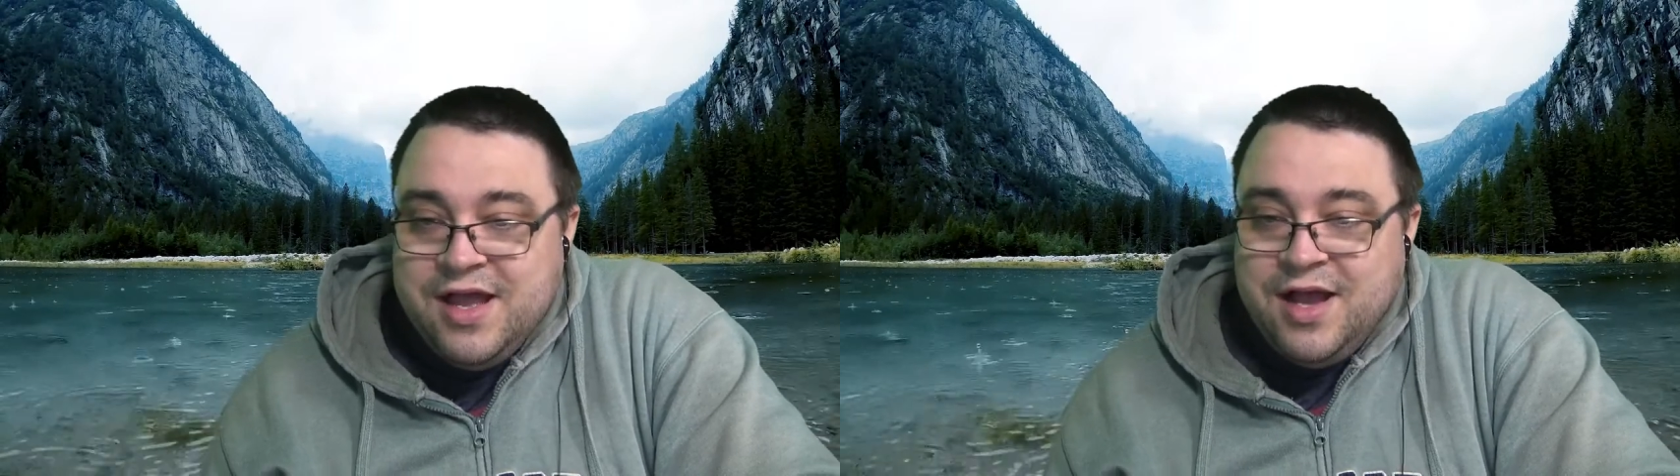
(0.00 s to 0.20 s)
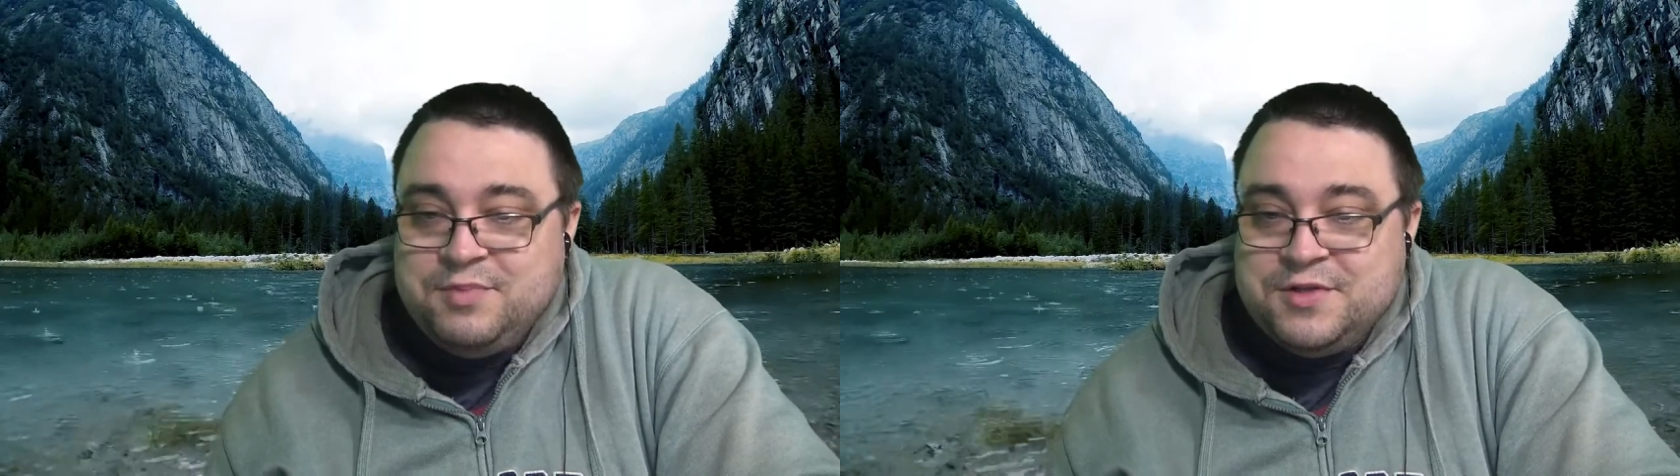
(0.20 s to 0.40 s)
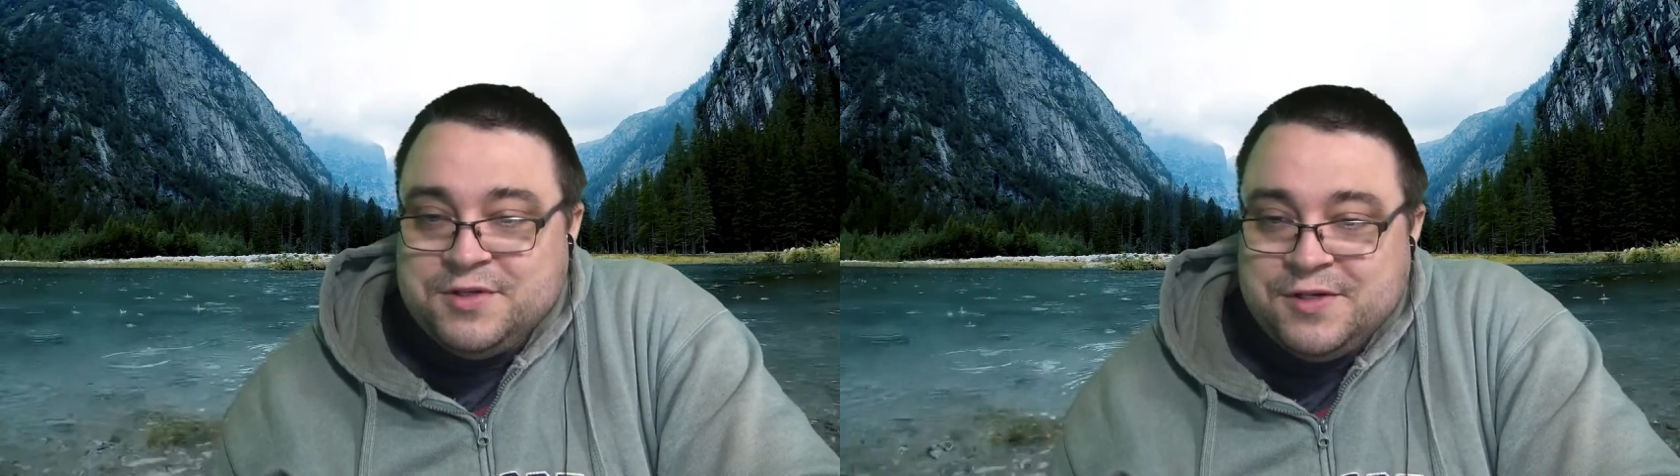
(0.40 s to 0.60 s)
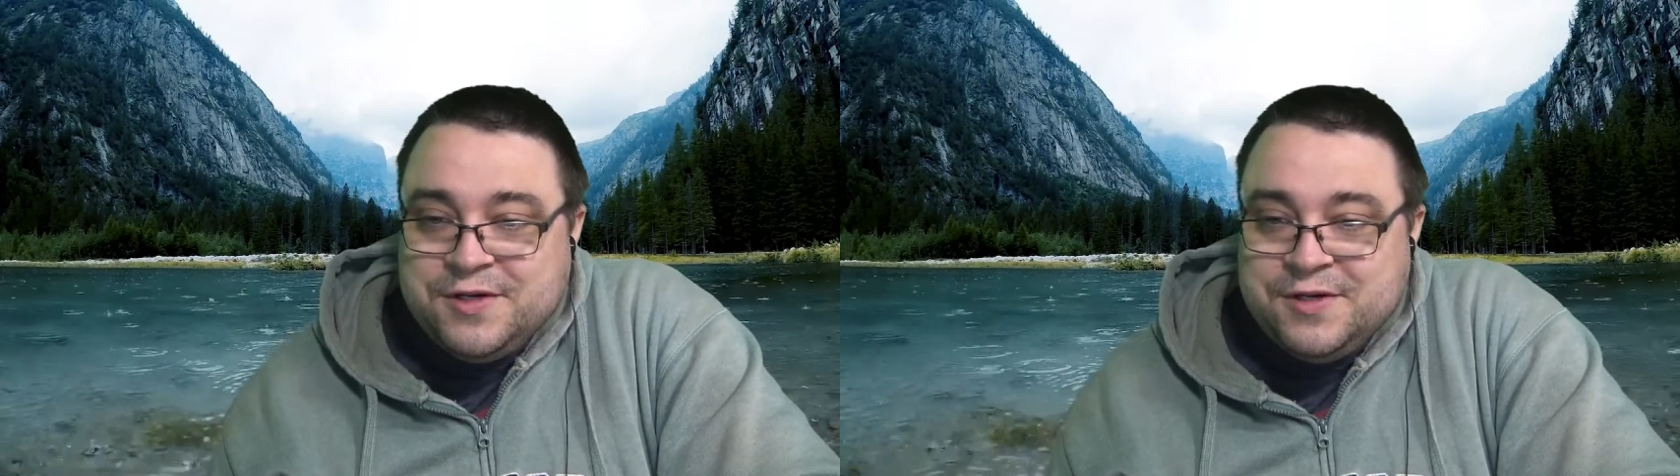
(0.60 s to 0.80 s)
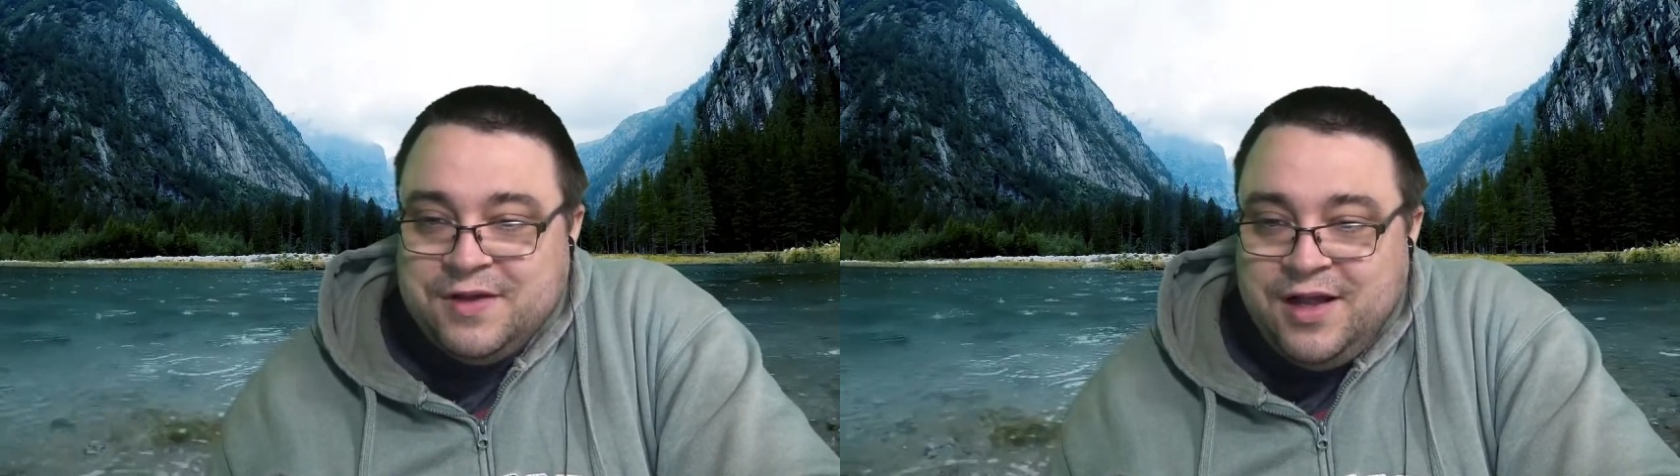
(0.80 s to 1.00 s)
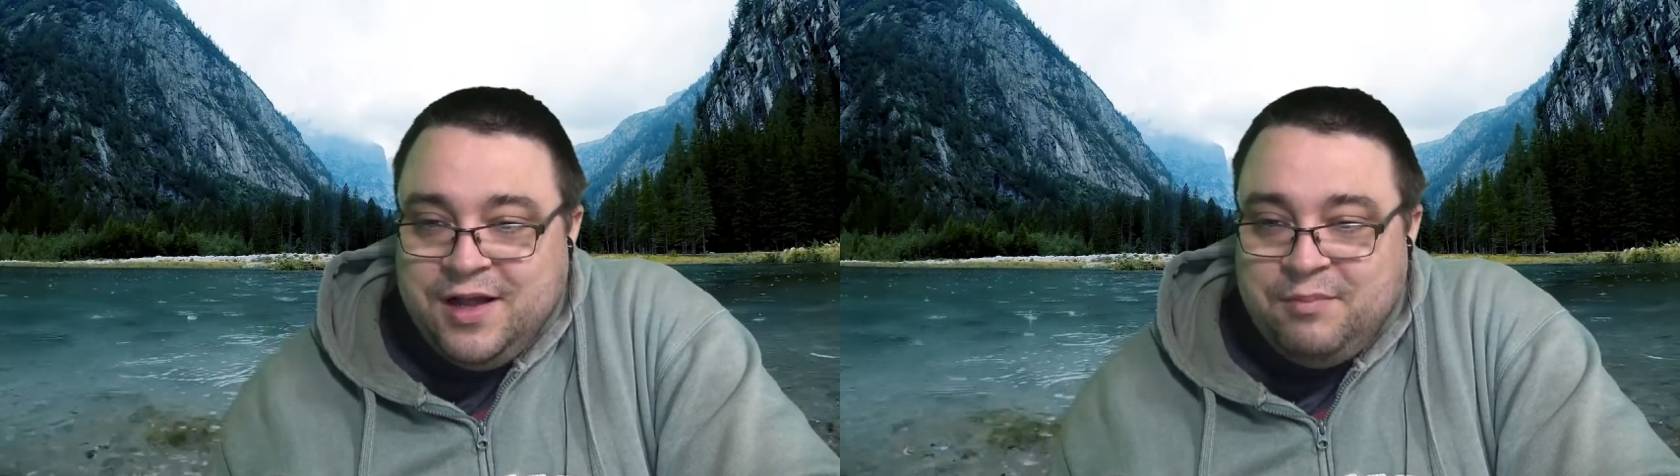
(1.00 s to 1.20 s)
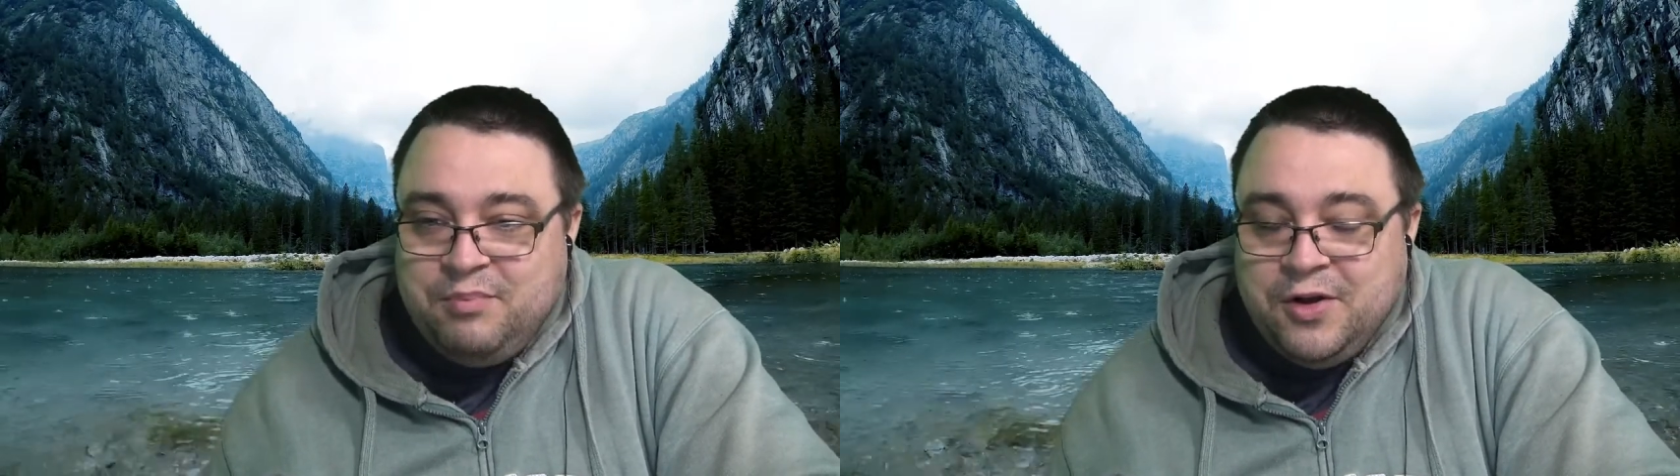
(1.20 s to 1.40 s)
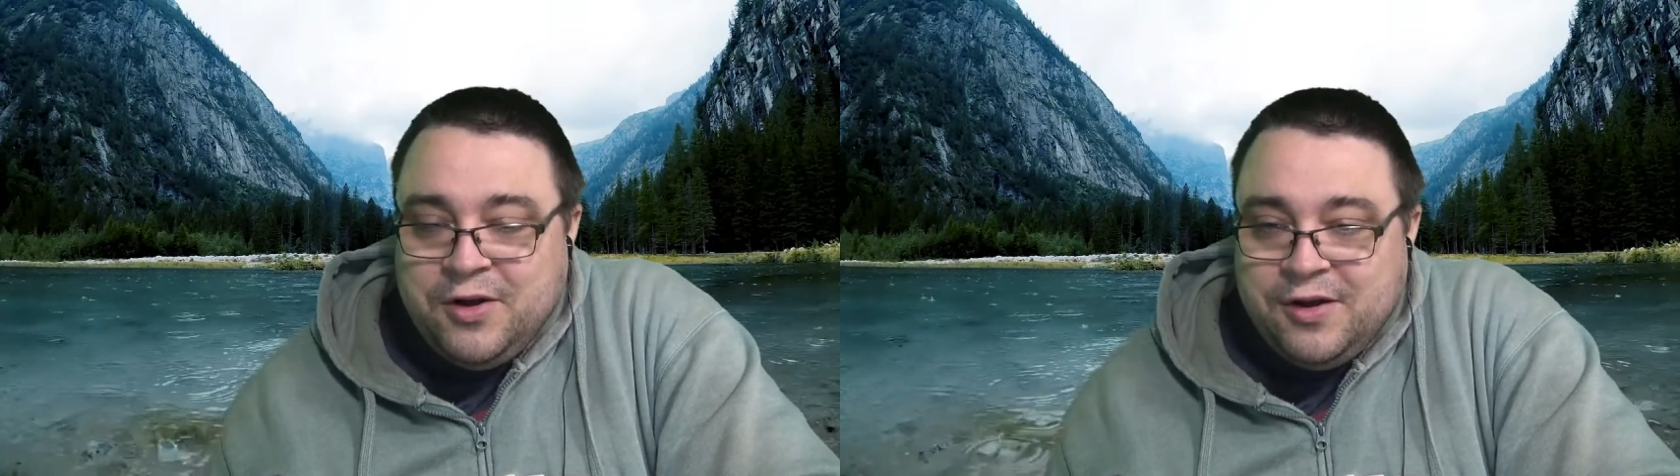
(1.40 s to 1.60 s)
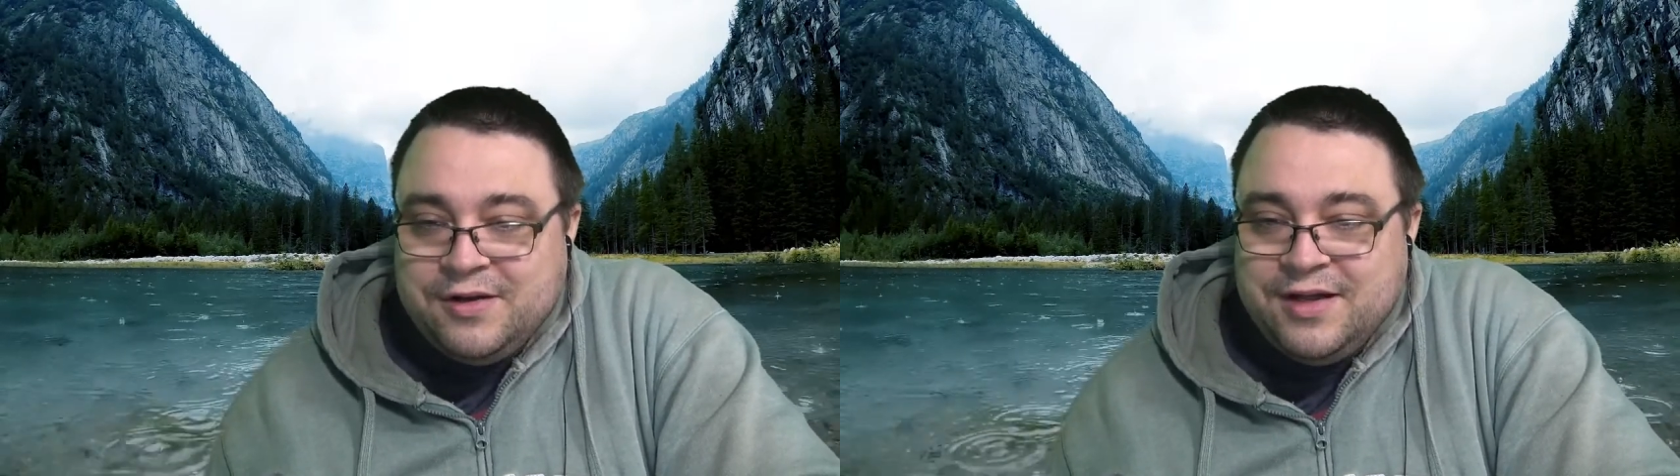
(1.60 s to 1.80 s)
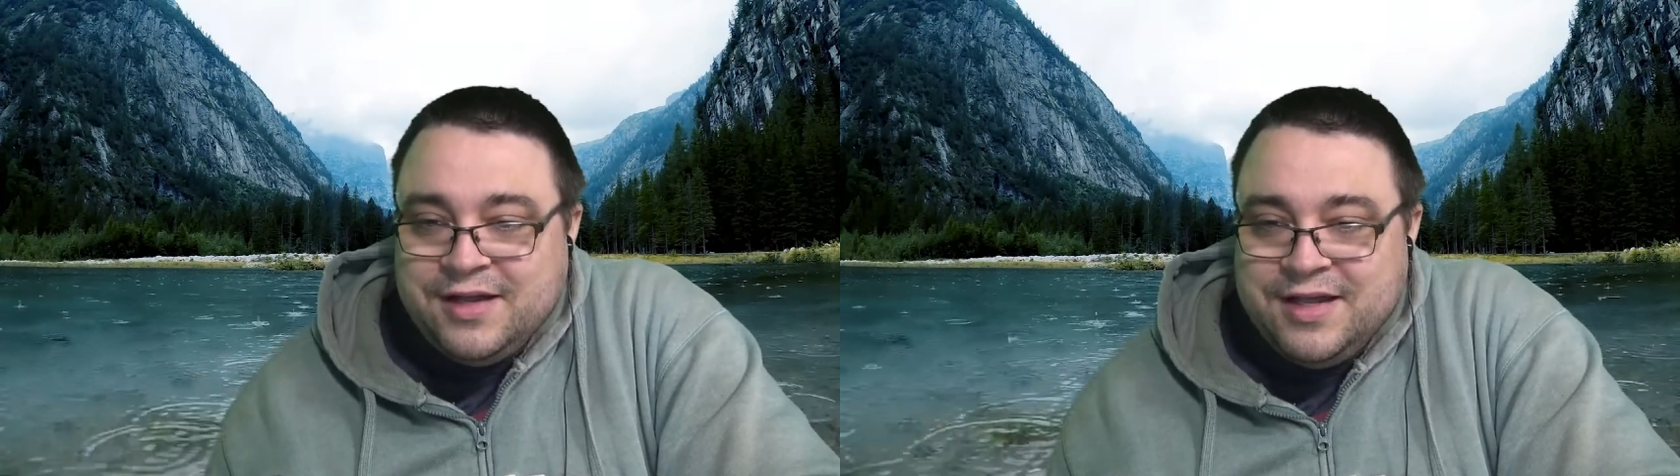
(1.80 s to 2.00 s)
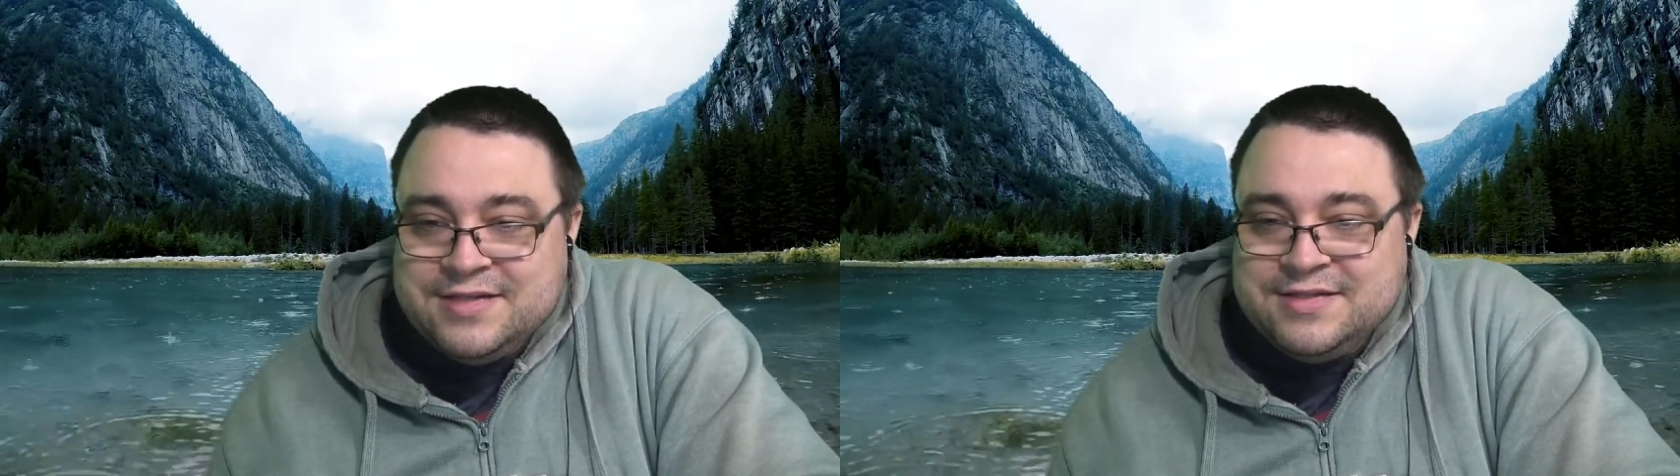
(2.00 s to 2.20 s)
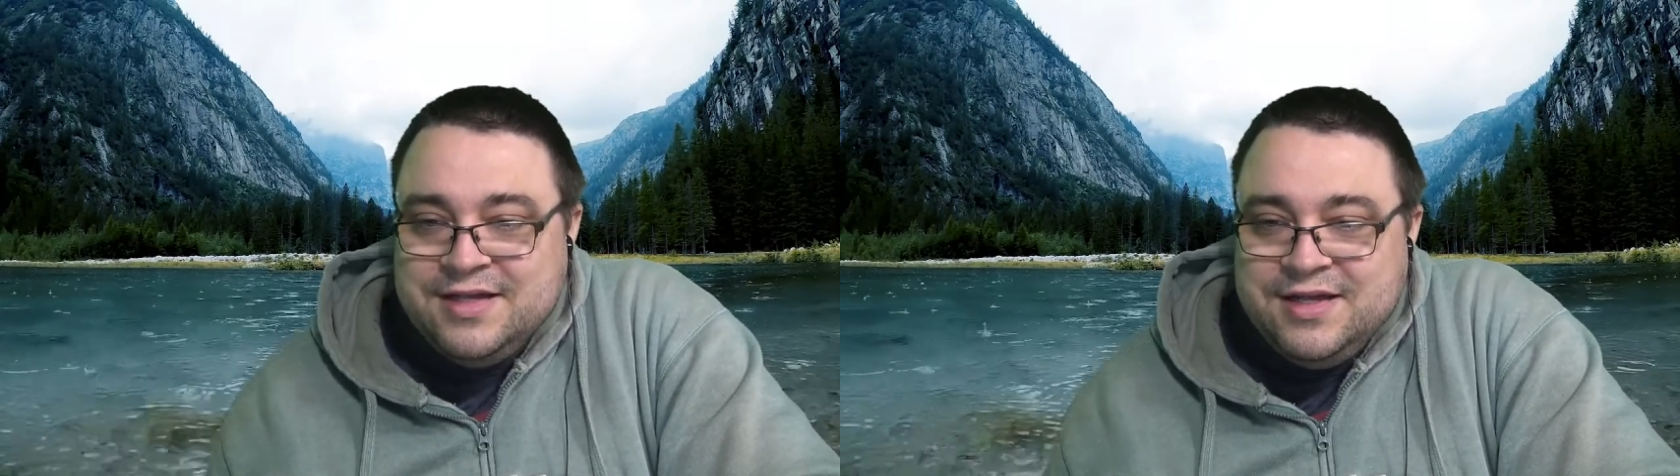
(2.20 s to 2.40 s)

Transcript: up to her par, I guess,